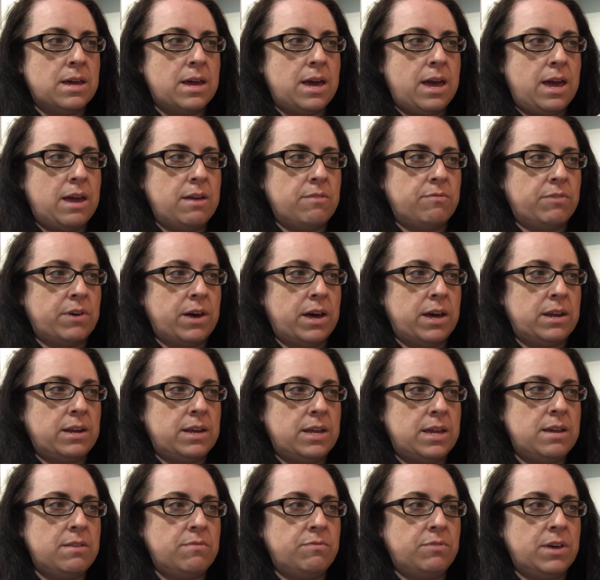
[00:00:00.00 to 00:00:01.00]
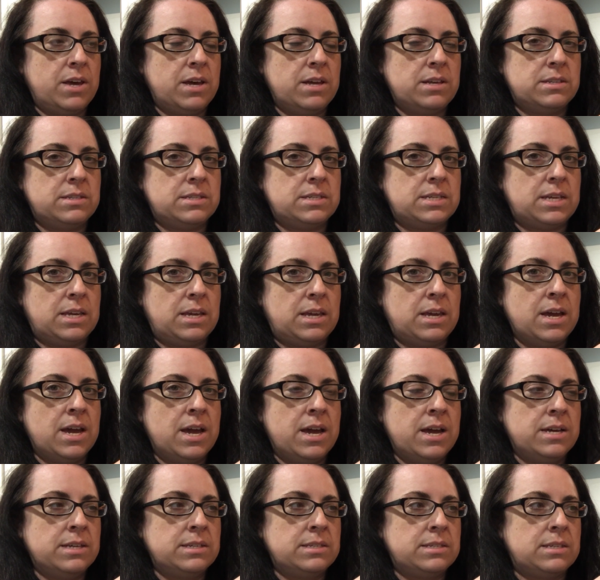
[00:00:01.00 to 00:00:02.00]
A flat, E flat, D,
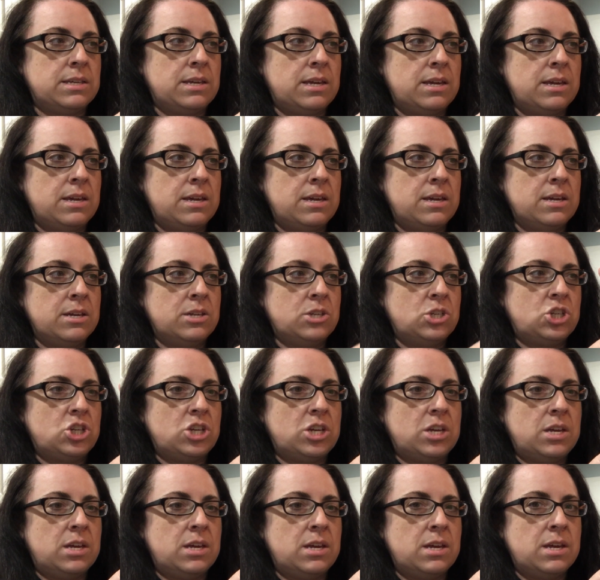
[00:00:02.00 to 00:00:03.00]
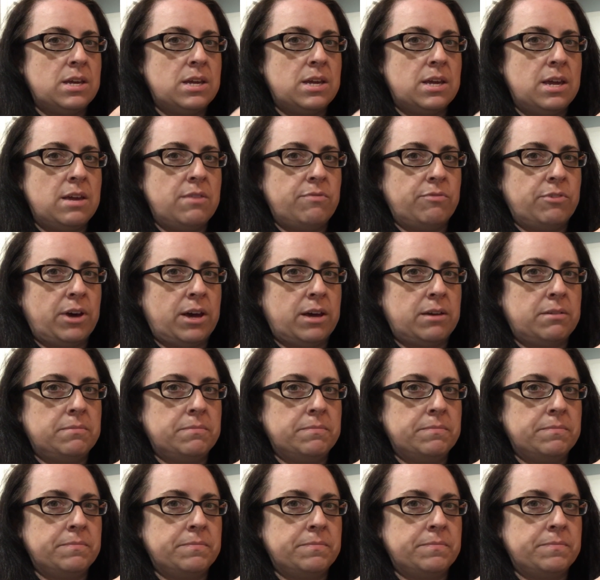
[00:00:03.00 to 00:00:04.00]
C, G, E flat.
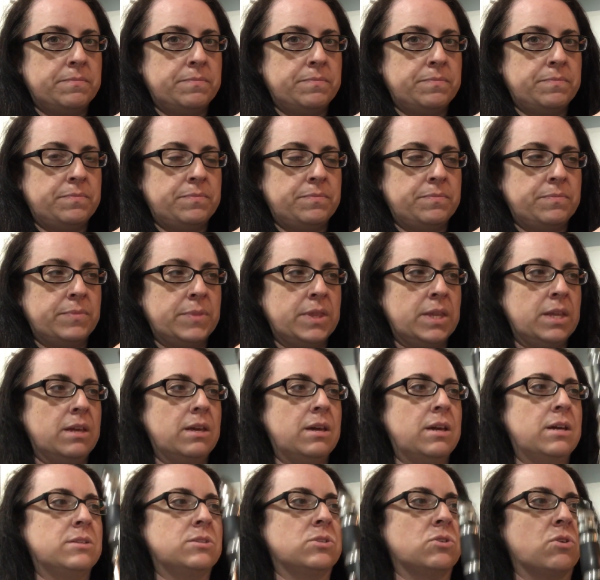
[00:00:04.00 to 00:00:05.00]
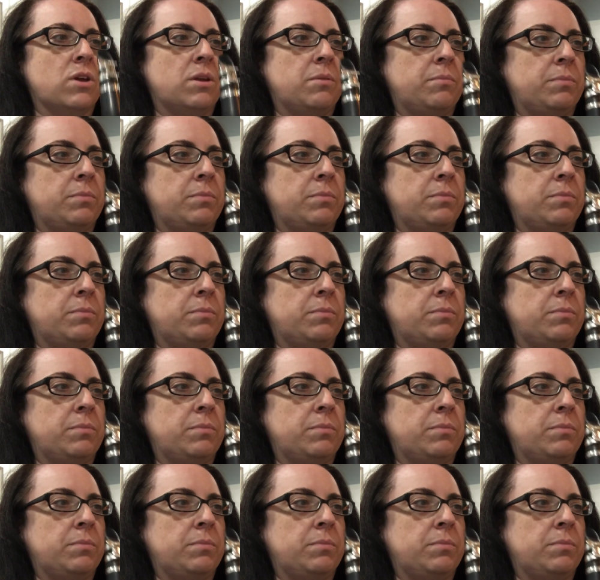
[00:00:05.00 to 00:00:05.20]
Okay, let's go ahead